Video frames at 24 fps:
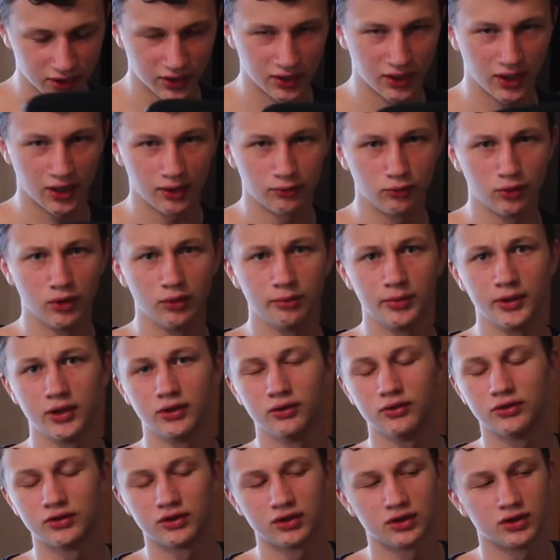and I will be
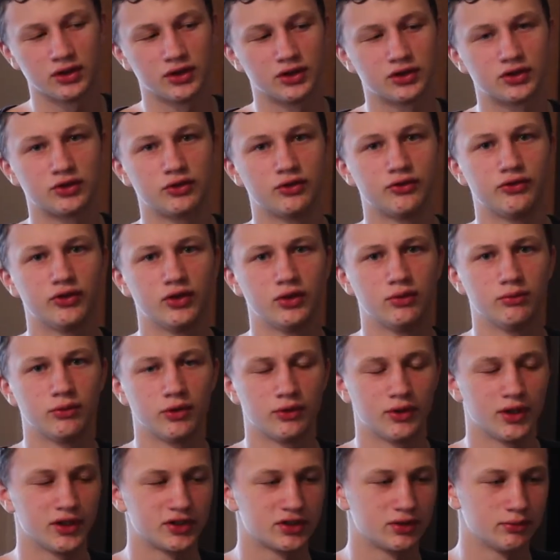using this to film
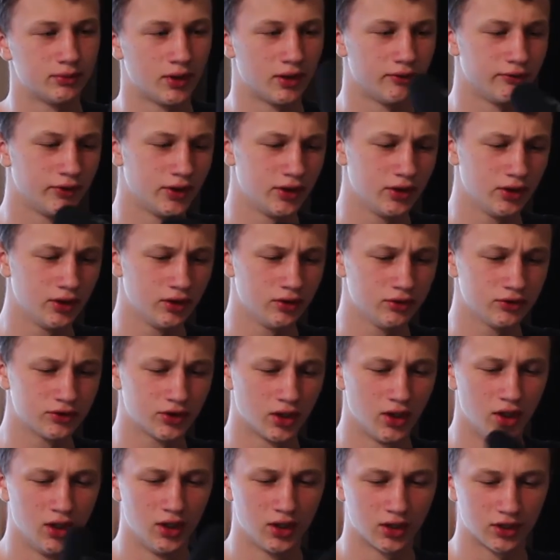the rest of my videos
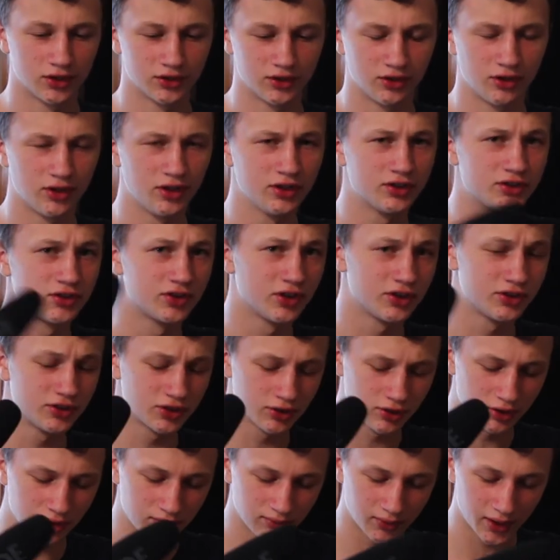because it is such a
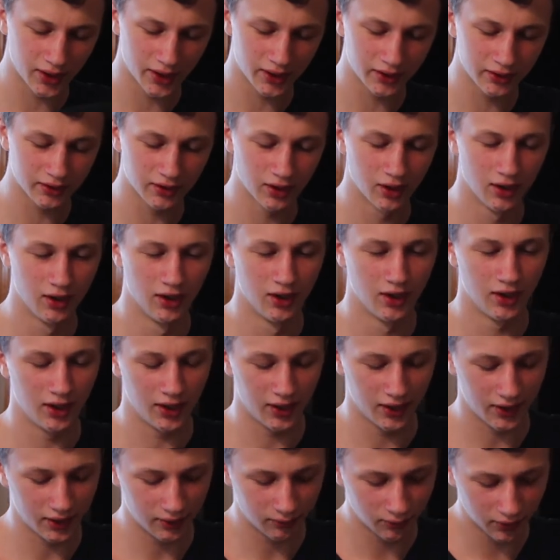good mic.
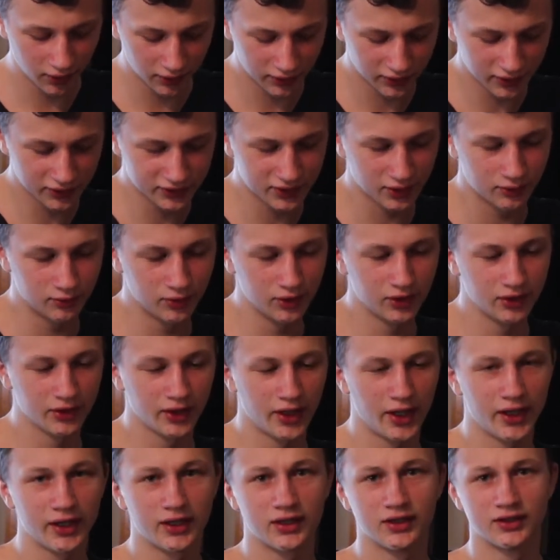One of the things I really
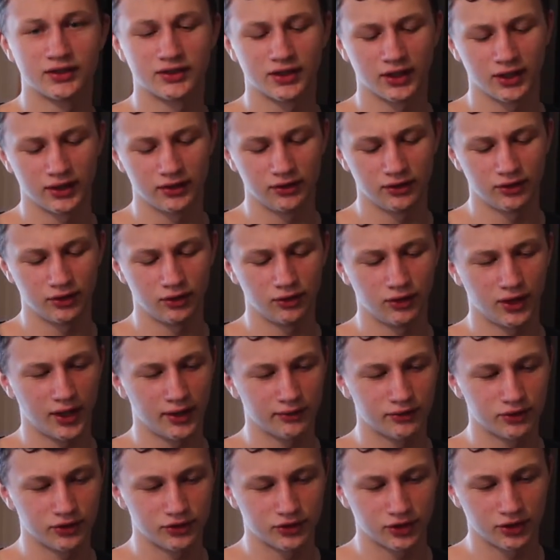like is that you don't
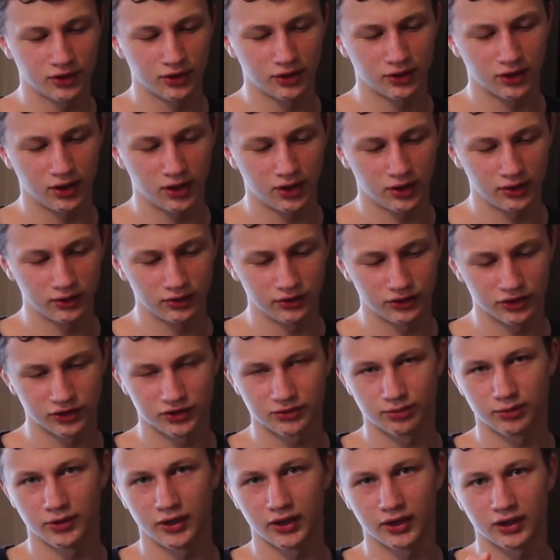have to turn it on,
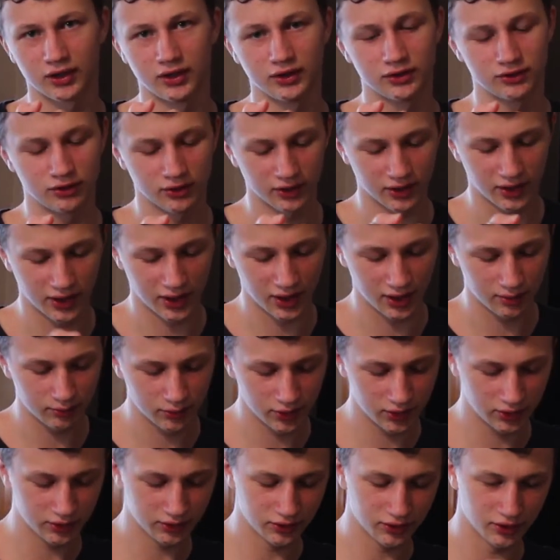just plug it into the
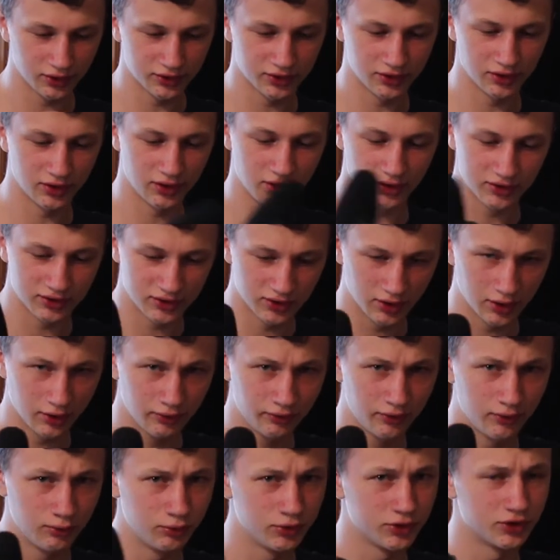camera and it does it
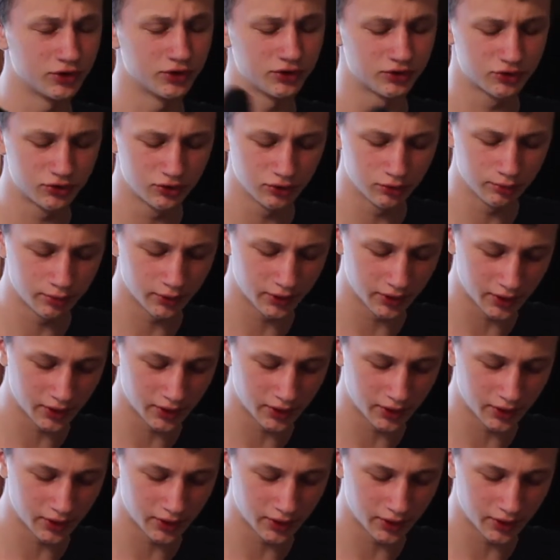itself, which is super